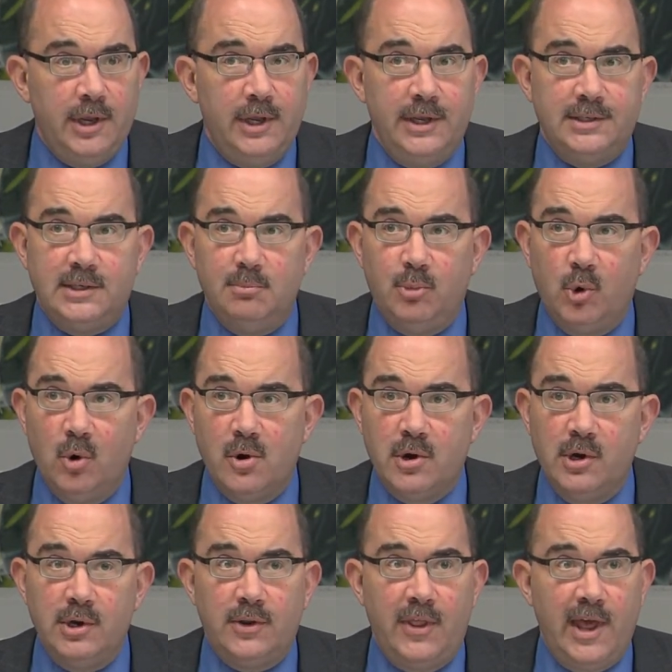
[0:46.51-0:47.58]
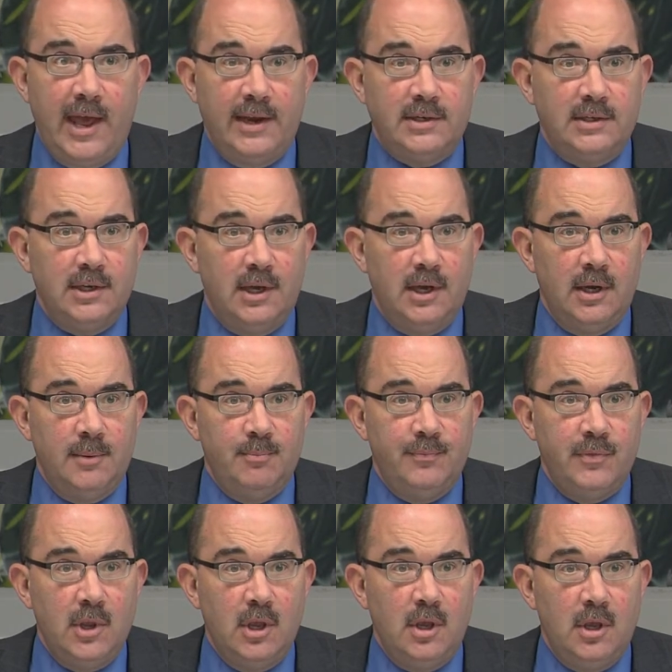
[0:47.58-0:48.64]
It's important that
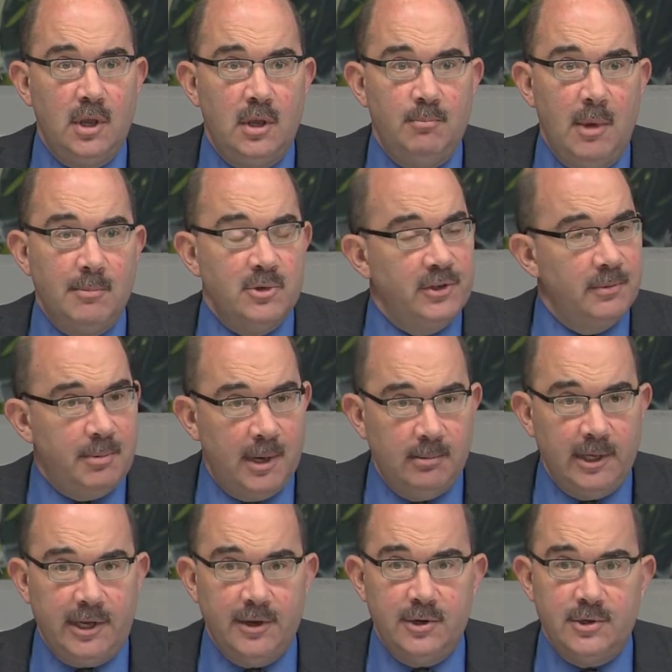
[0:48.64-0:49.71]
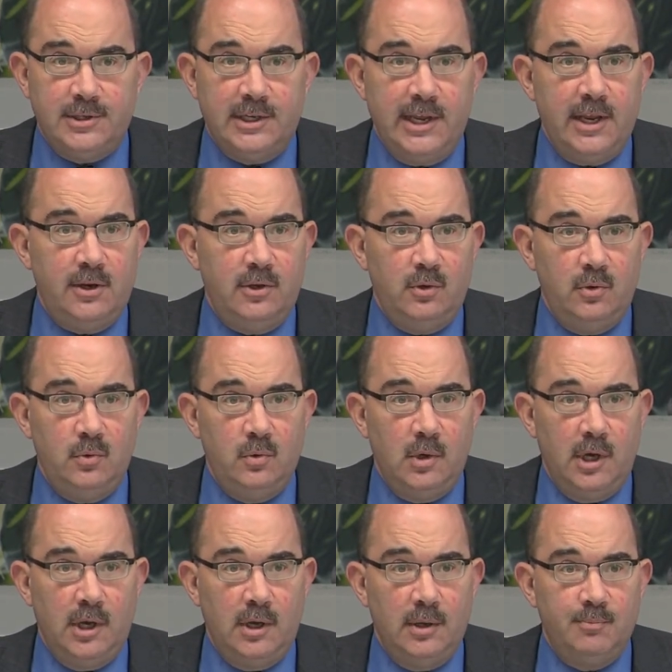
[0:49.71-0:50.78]
members of the public understand who
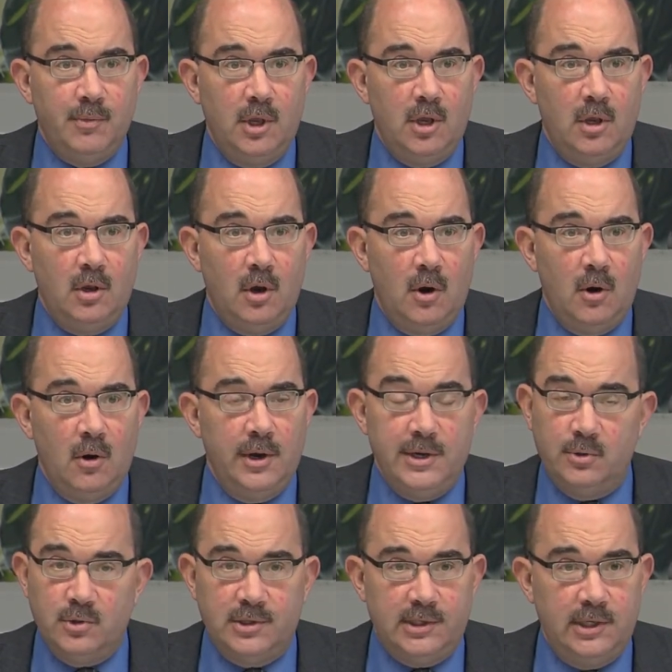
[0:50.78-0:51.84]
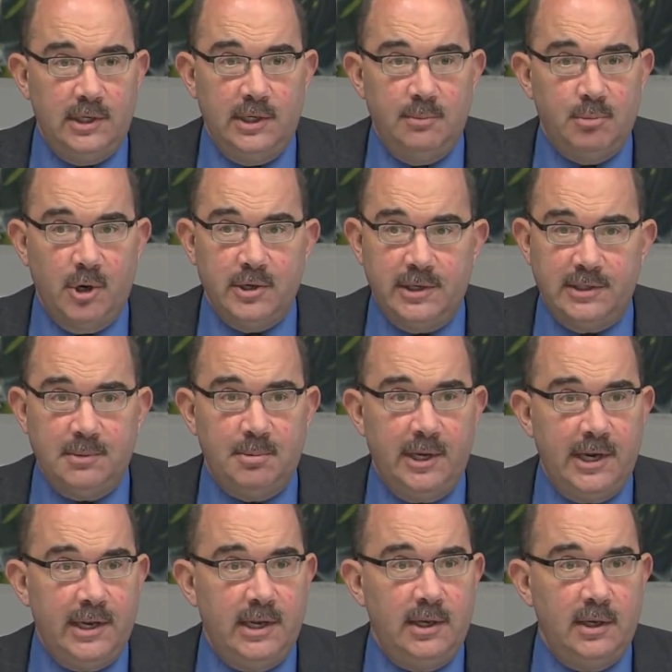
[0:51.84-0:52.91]
are interested in
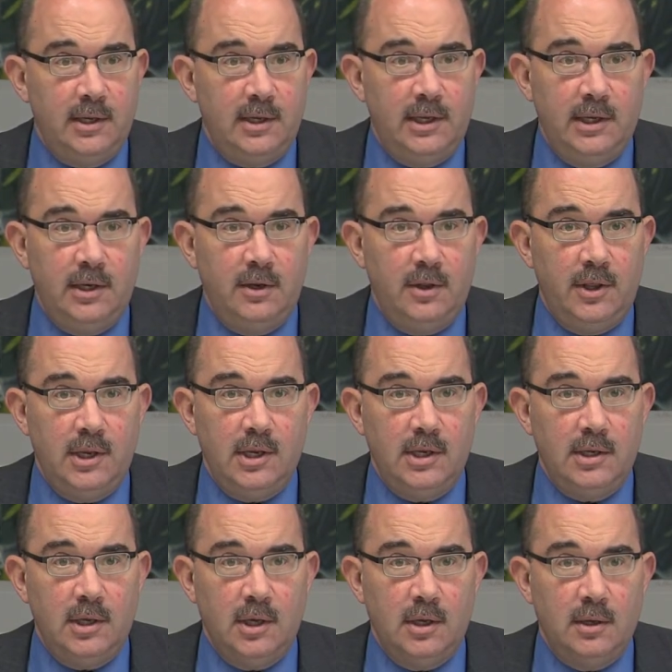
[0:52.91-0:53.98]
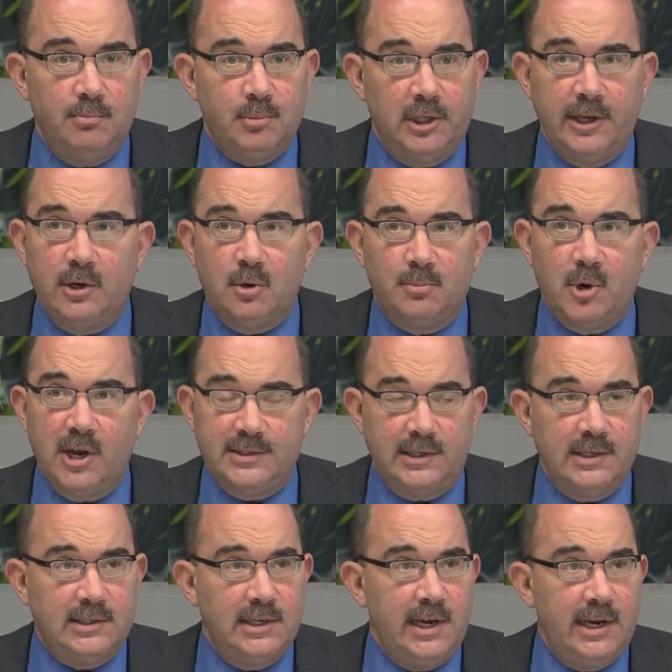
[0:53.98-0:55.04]
participating in the political
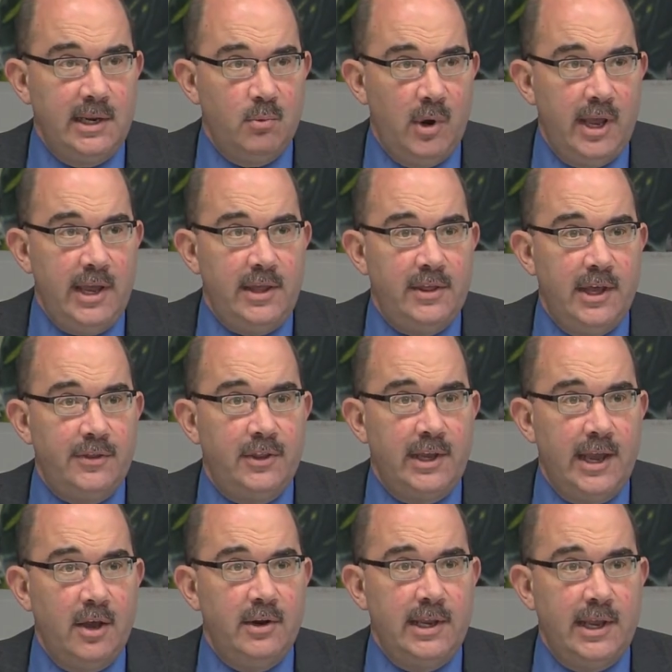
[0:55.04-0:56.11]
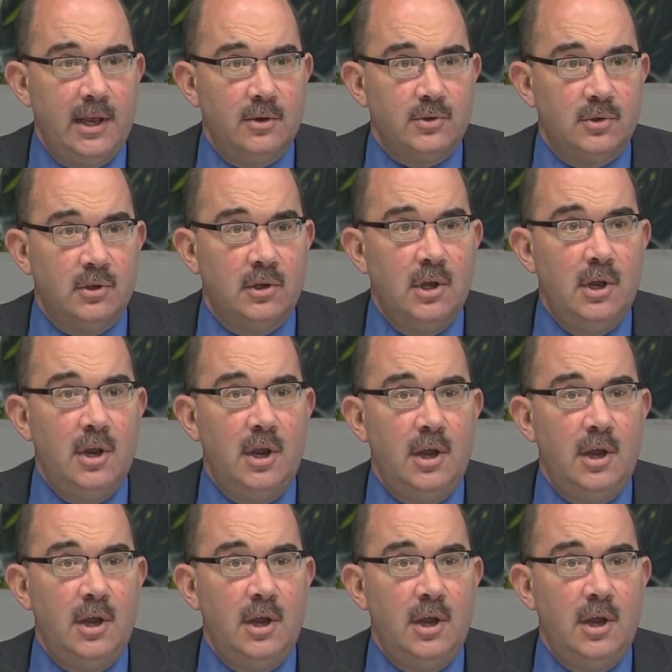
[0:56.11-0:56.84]
process in any way that the county council